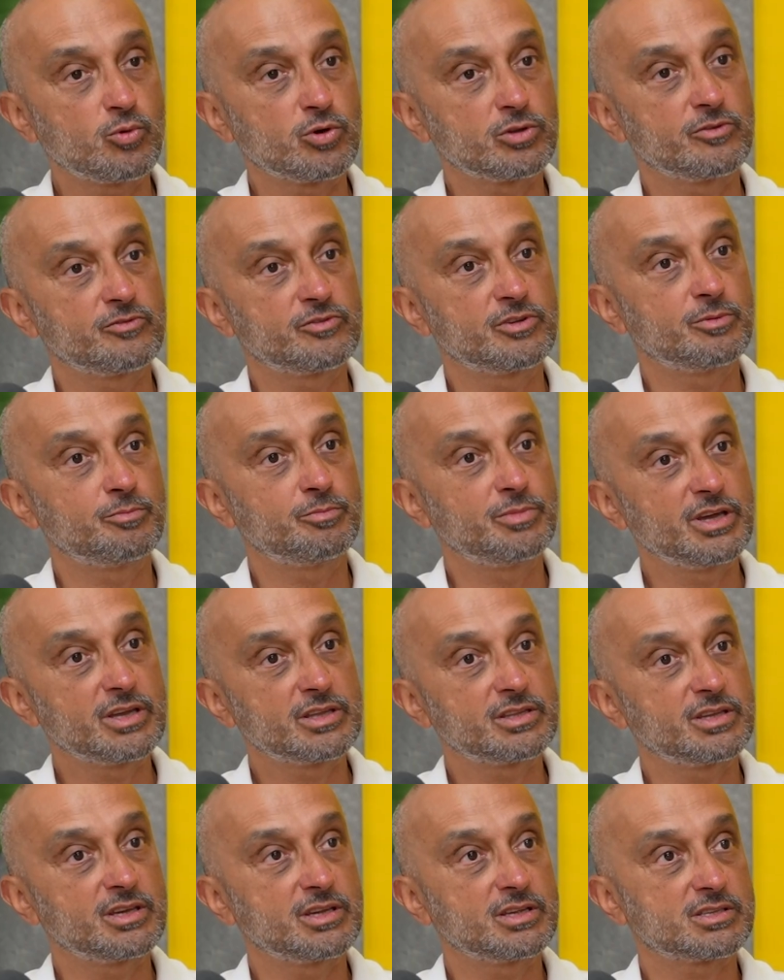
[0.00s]
one of the big
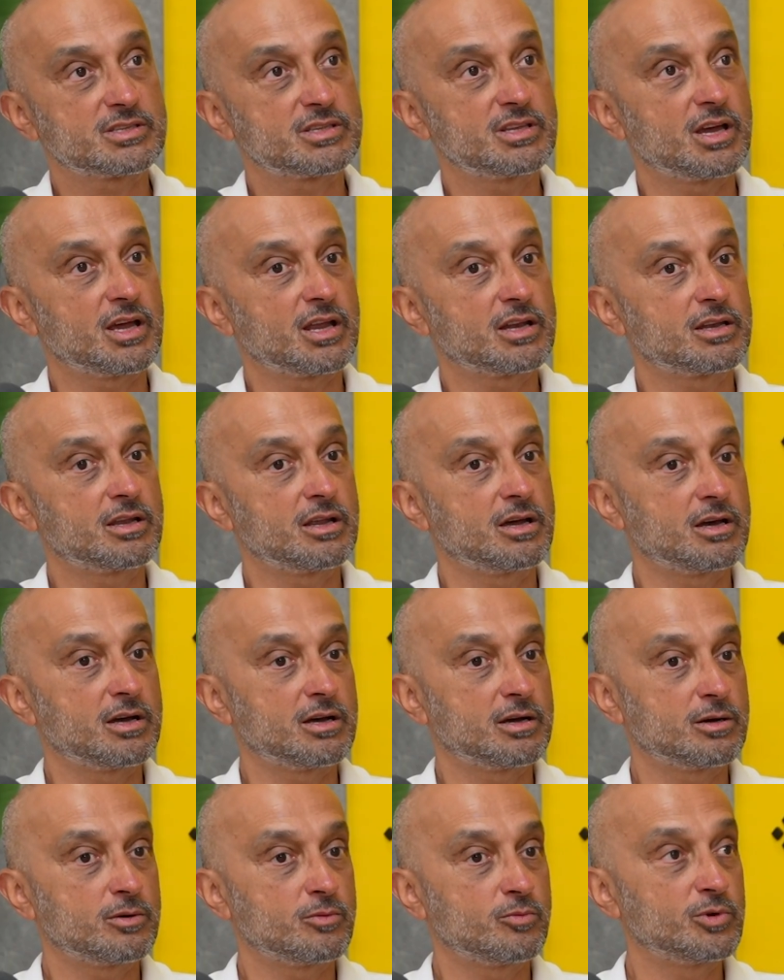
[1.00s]
things
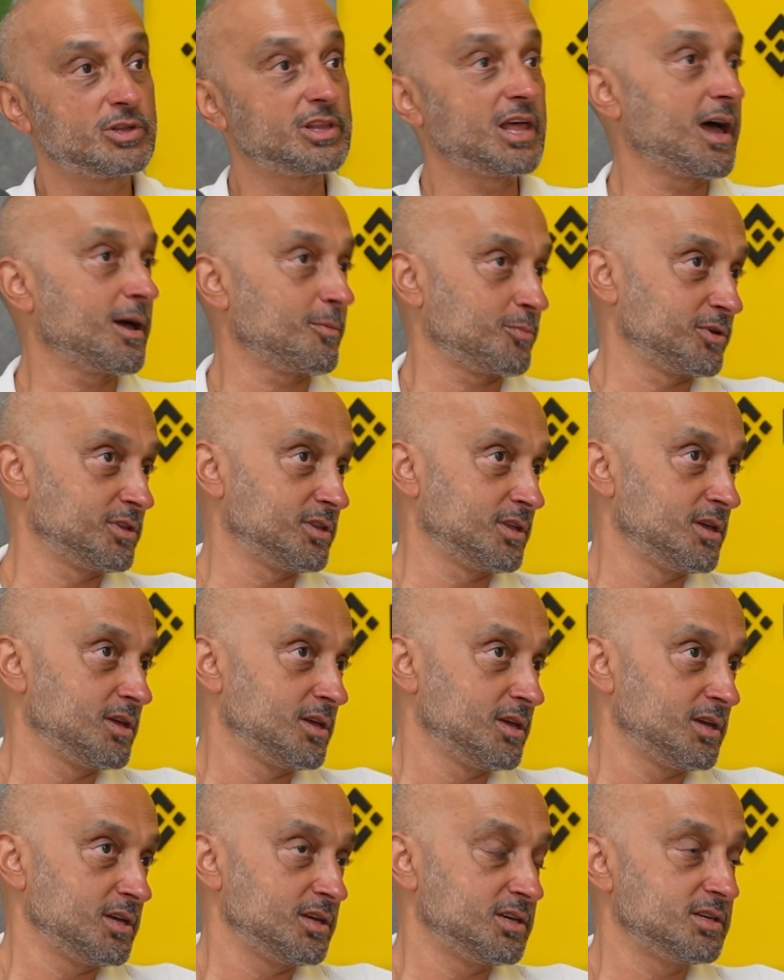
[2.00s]
that would happen
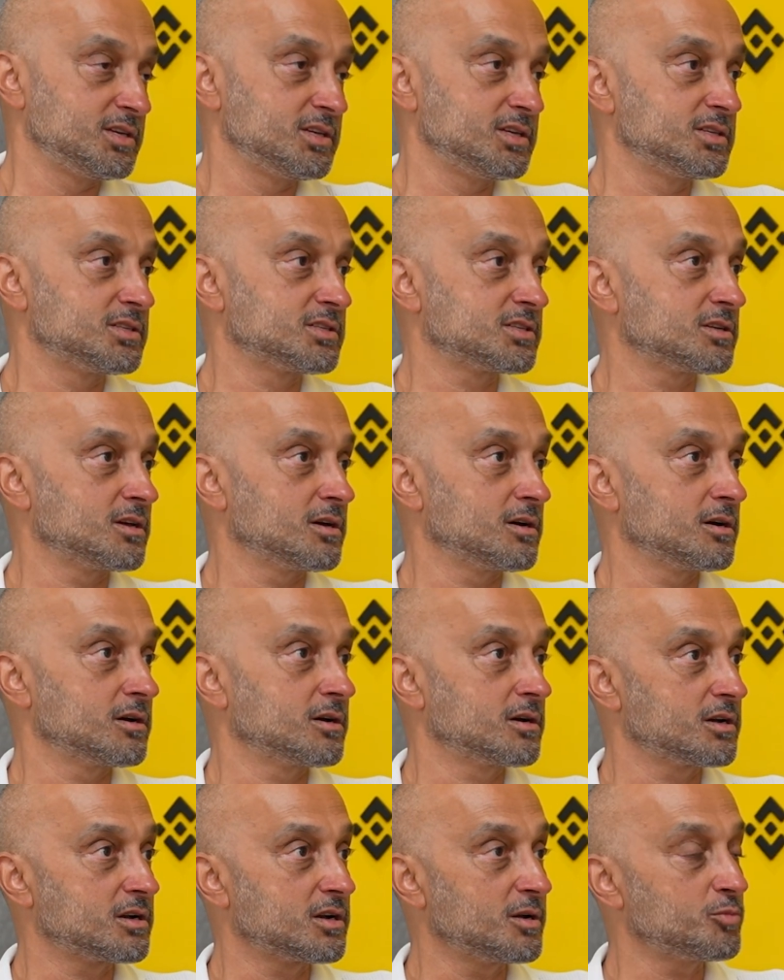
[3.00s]
is
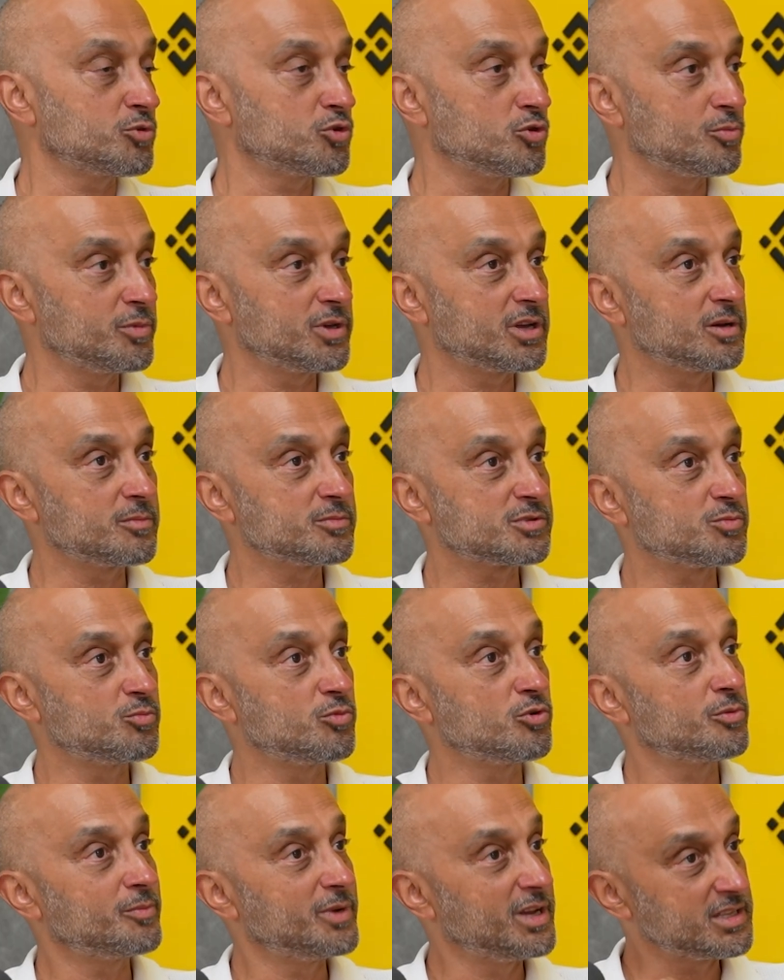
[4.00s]
crypto becomes
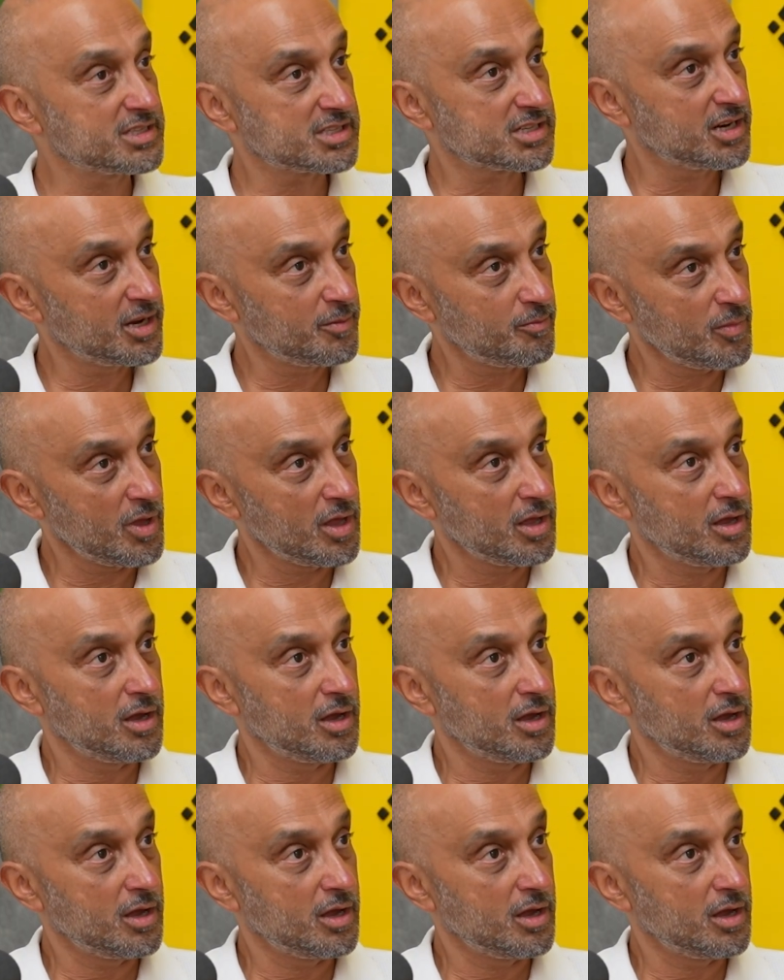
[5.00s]
more mainstream.